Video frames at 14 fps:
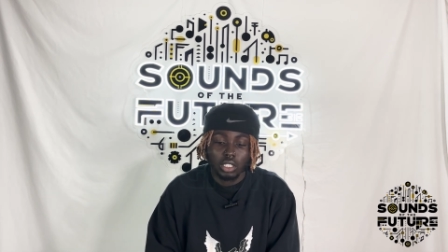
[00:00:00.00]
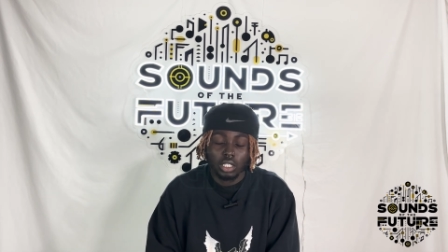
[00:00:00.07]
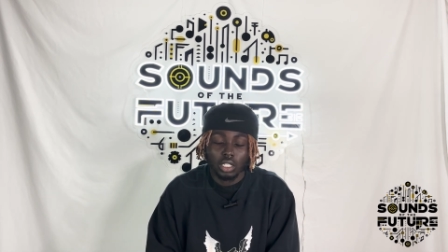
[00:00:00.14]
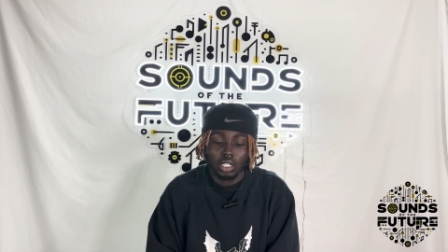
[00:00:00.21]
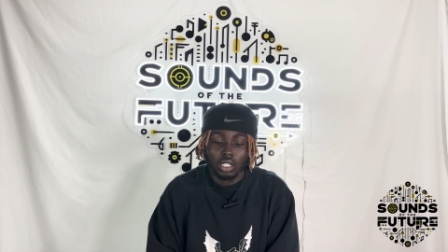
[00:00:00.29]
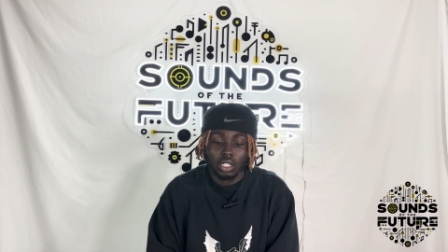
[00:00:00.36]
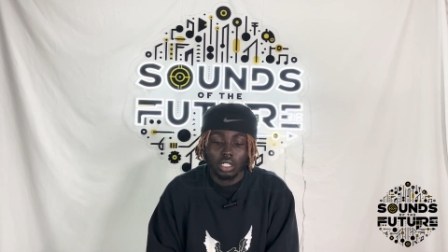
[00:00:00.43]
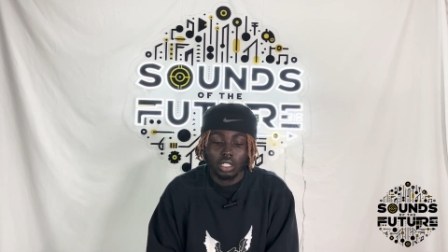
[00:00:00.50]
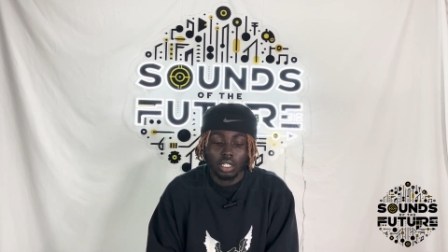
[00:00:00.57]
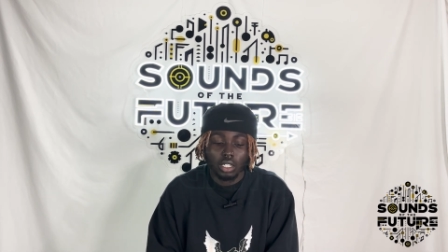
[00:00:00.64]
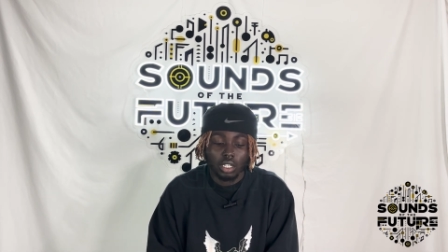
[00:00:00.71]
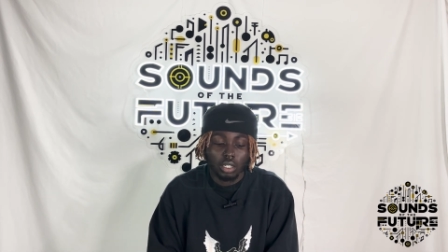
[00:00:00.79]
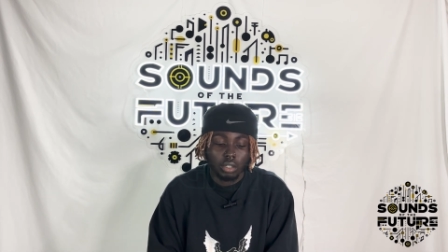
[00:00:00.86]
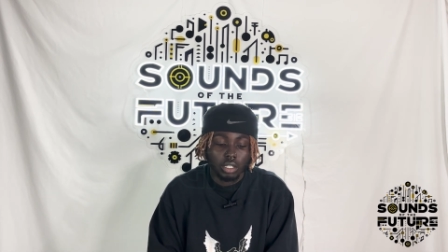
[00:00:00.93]
the
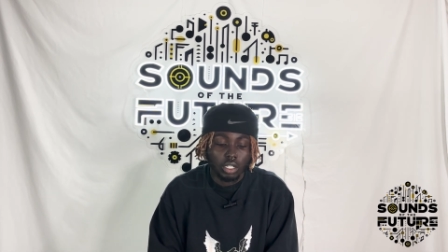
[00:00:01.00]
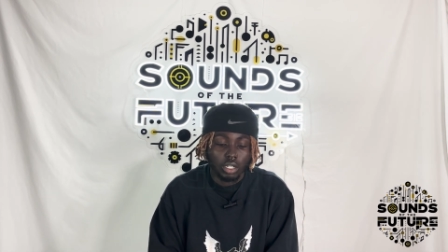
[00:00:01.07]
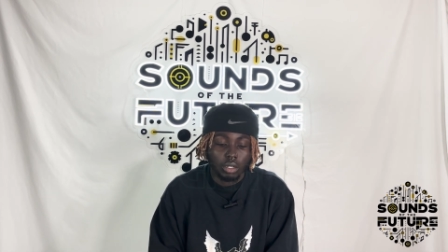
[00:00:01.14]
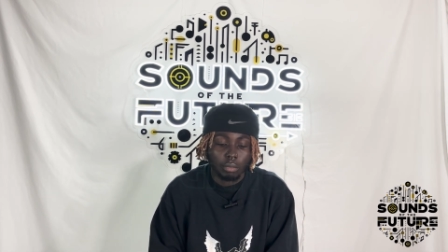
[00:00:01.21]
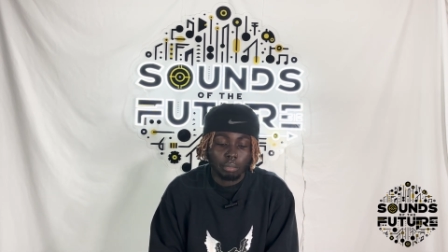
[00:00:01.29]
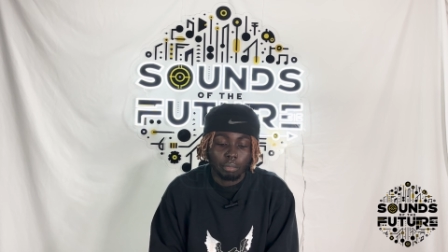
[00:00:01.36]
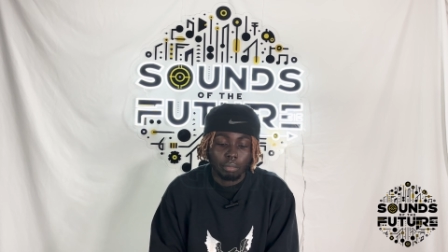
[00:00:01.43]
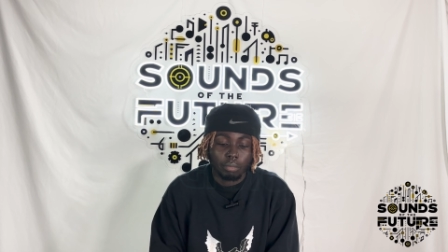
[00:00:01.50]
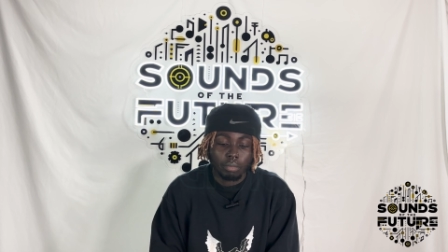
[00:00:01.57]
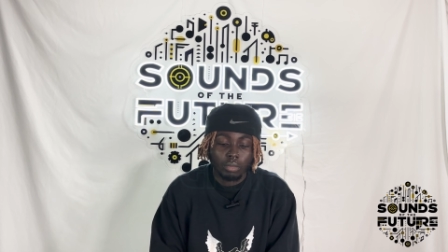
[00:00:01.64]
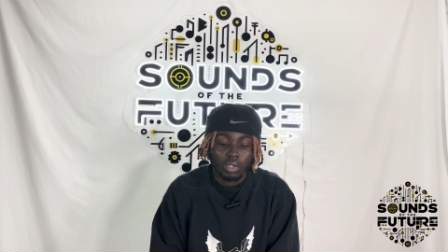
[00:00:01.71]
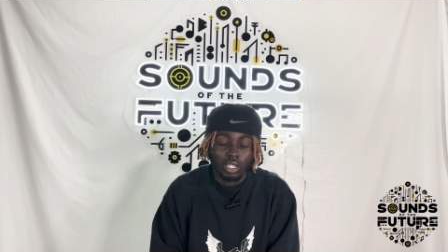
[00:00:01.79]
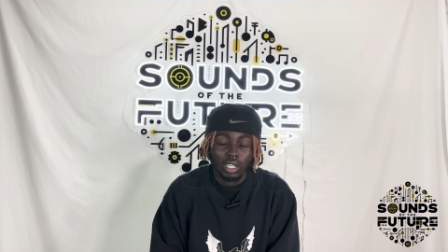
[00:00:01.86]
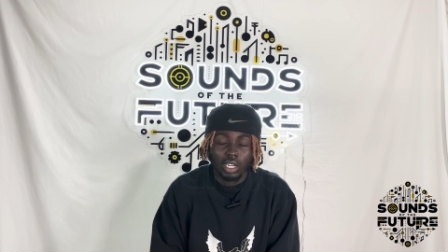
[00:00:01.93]
the the,
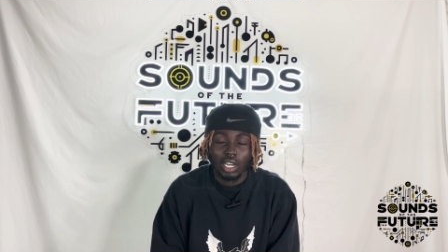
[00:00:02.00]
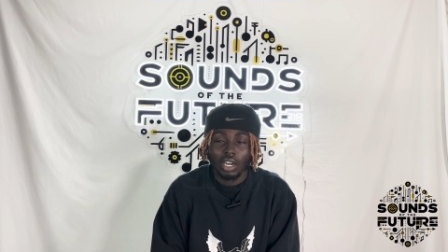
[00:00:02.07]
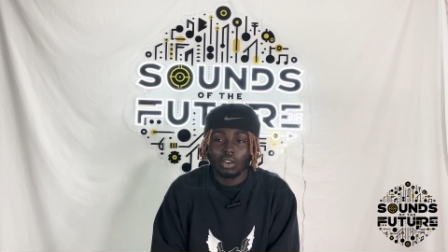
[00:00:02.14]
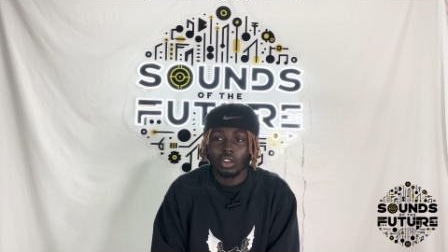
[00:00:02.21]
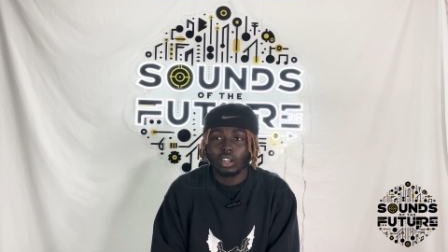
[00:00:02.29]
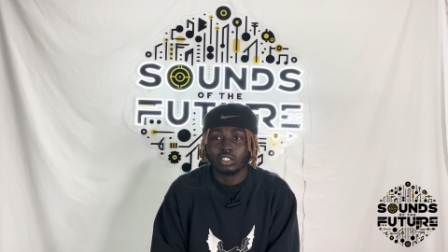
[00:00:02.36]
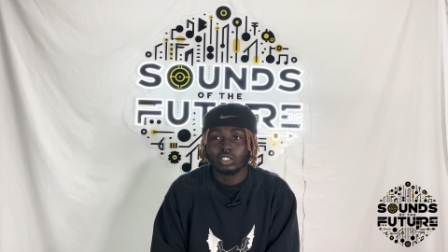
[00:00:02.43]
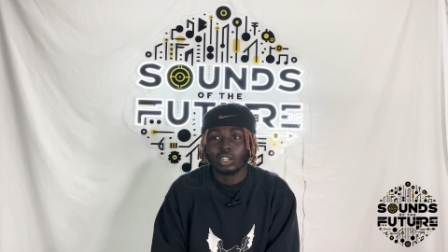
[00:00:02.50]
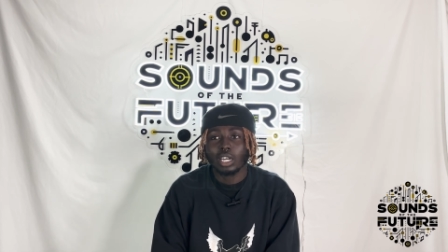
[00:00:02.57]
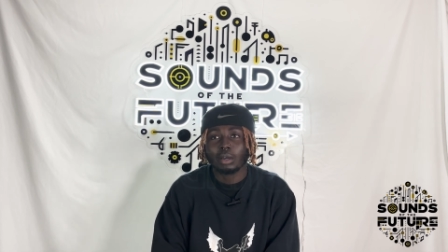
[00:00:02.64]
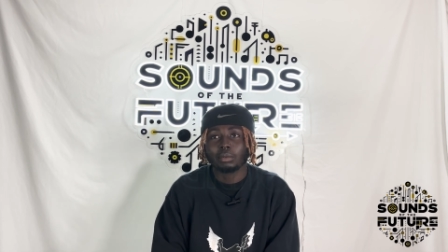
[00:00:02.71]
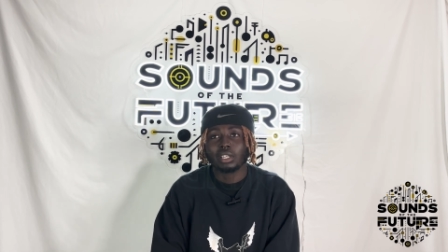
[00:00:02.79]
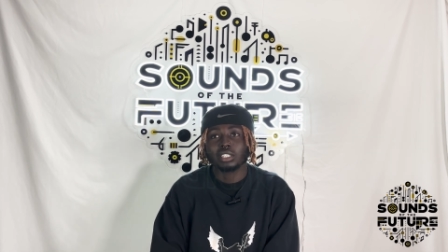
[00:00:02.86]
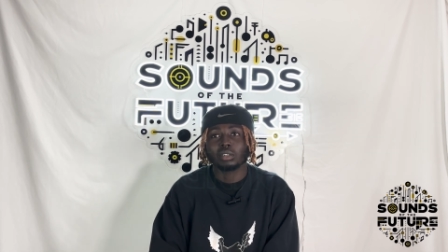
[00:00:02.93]
the how do I
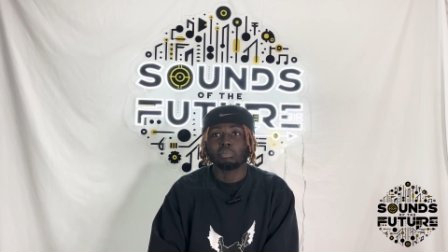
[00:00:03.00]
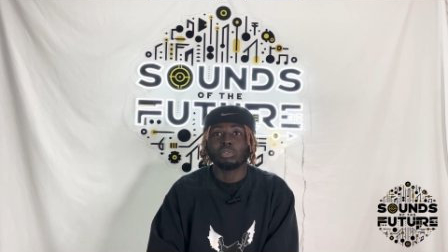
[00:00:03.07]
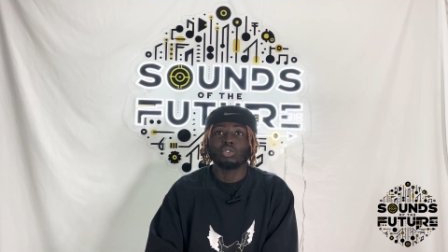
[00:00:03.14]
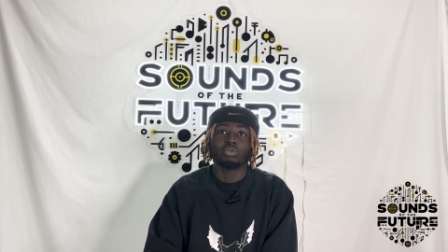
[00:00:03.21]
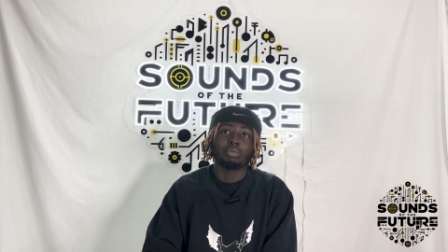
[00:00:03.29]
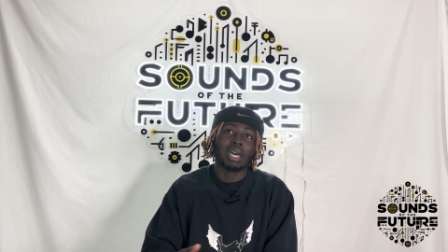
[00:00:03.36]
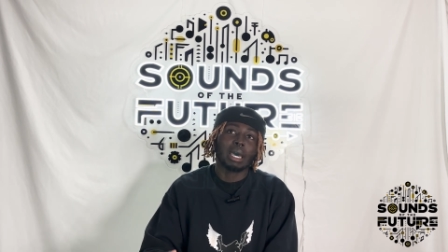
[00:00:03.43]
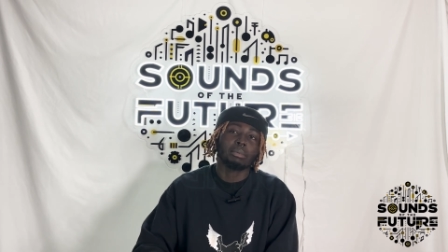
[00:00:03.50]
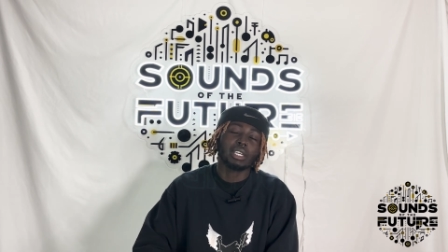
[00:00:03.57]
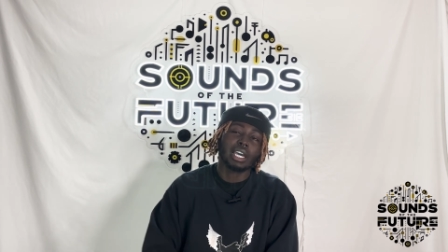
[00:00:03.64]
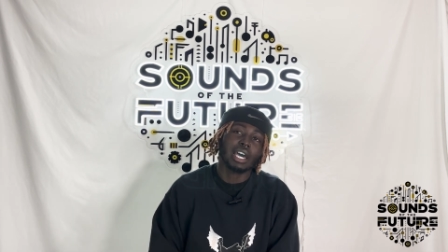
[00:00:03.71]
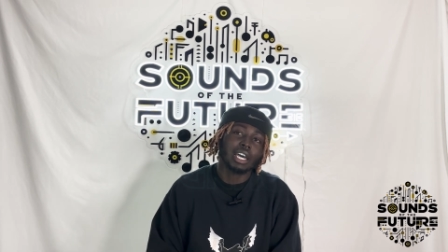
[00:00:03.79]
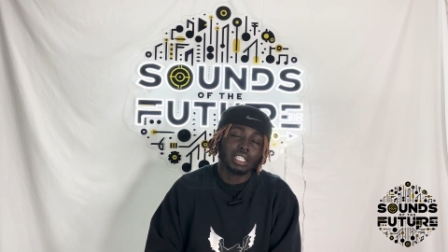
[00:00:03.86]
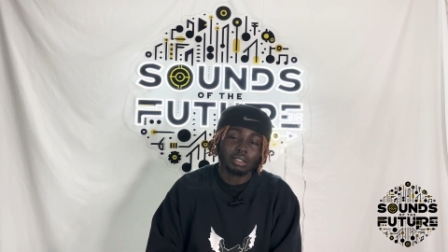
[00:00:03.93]
describe like the boom
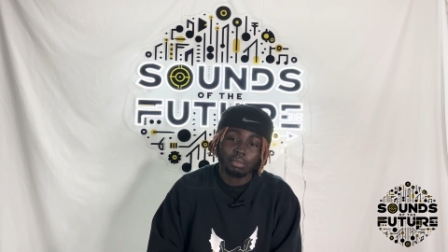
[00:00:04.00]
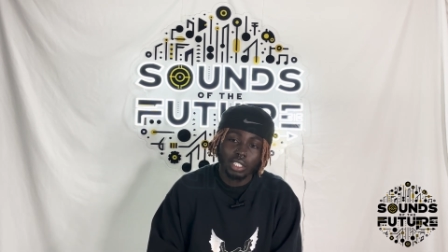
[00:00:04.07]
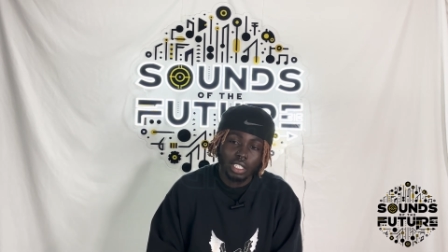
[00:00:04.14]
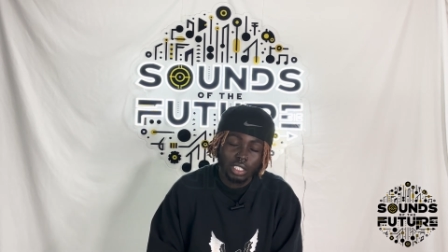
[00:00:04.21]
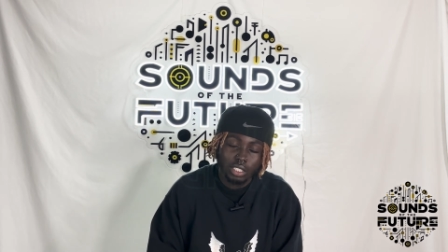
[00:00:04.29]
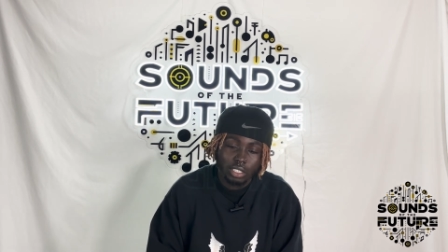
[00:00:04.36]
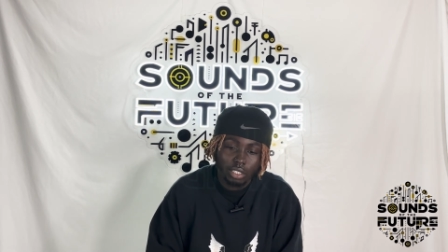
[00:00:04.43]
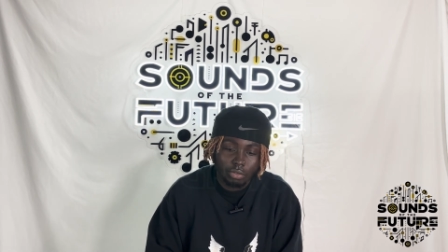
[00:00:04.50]
bappy ass beats,